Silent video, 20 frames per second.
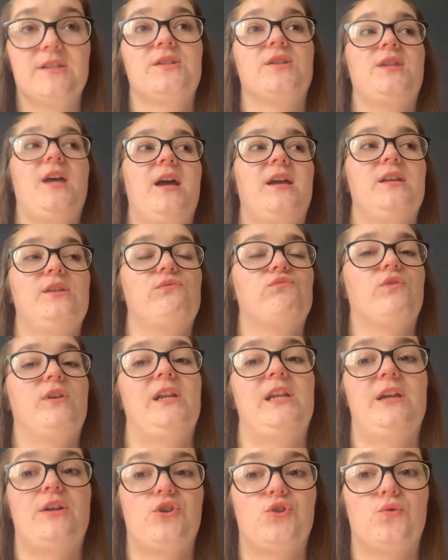So that has
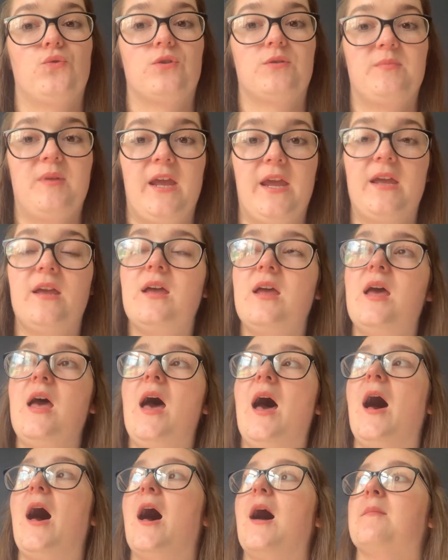really assured me.
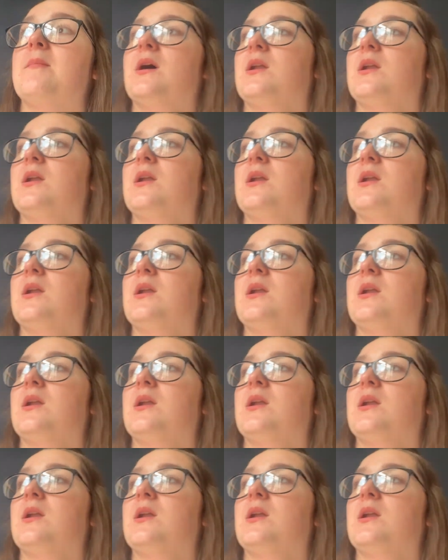And